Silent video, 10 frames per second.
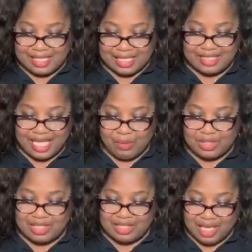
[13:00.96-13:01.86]
He says,
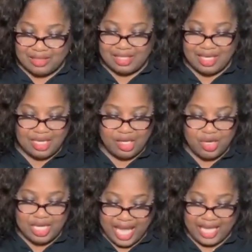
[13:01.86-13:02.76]
there was
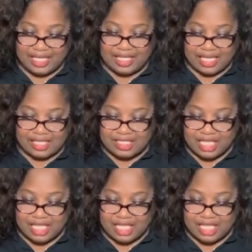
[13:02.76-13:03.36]
nothing created